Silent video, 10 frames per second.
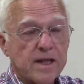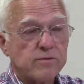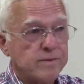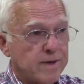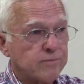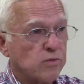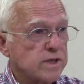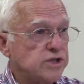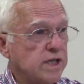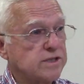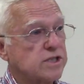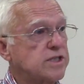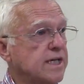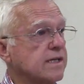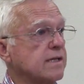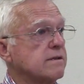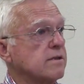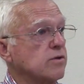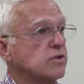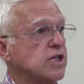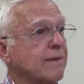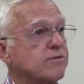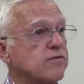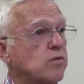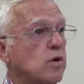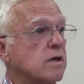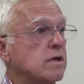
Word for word: Remember what Jesus did in Luke chapter 4?